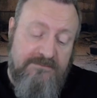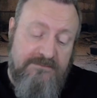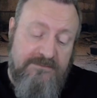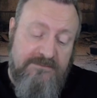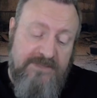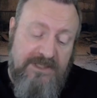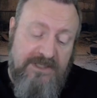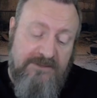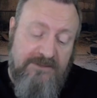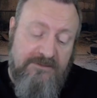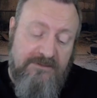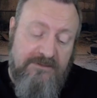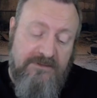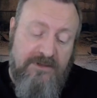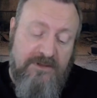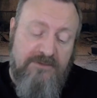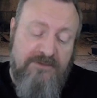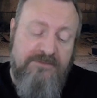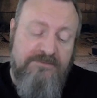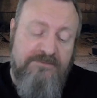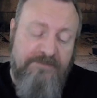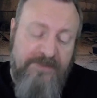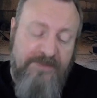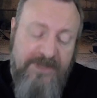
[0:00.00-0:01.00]
Now,
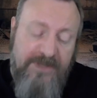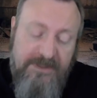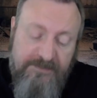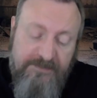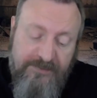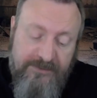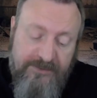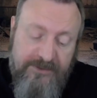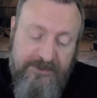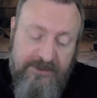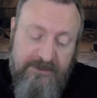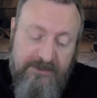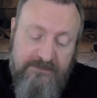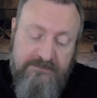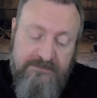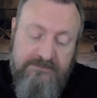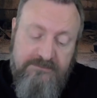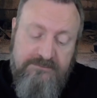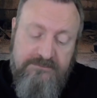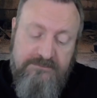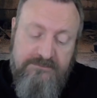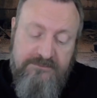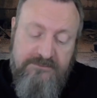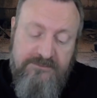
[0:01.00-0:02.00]
on paper,
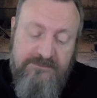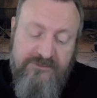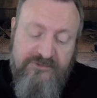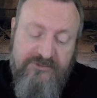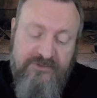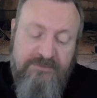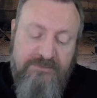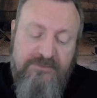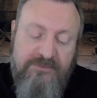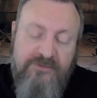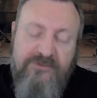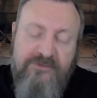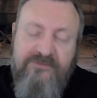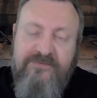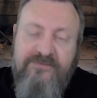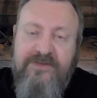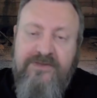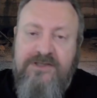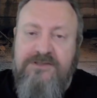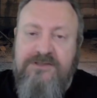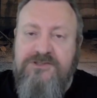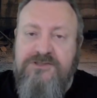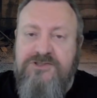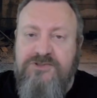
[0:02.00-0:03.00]
removing